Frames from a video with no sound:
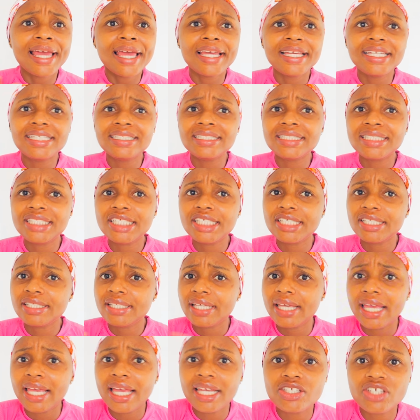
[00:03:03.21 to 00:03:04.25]
in
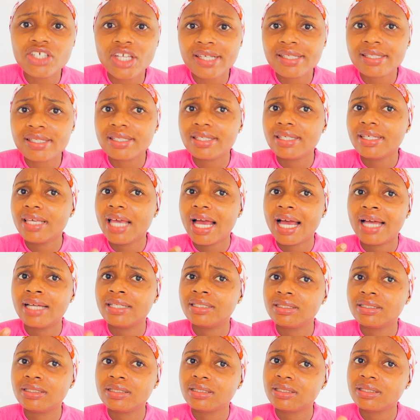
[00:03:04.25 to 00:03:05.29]
the agency
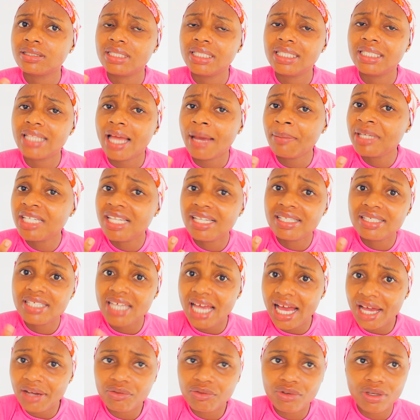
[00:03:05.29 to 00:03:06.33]
and in
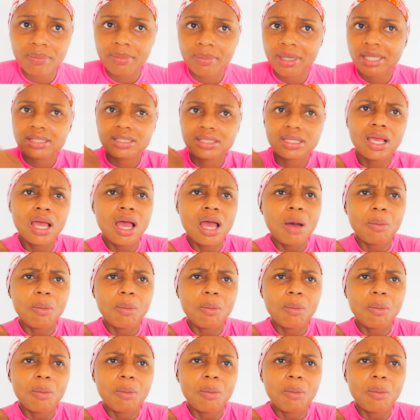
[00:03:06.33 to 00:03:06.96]
the agreement.